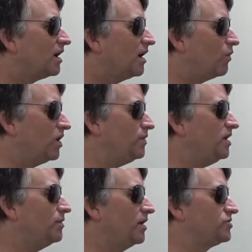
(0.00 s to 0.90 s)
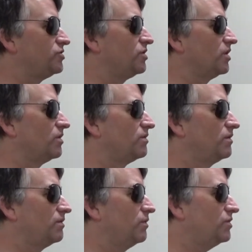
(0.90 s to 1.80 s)
And what do you mean about judo?
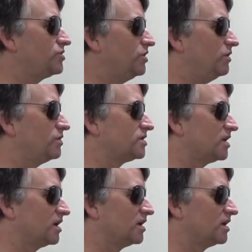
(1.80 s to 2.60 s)
Well, judo is,